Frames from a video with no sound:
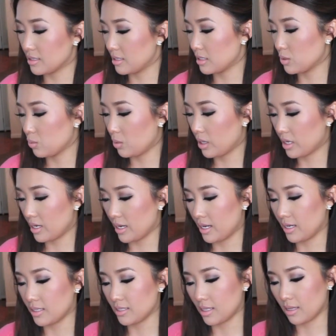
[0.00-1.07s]
This one
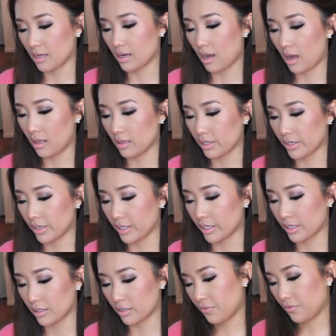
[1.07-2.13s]
is in the
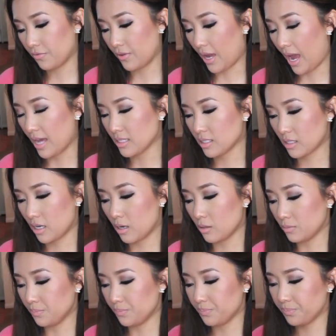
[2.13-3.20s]
color Fiasco.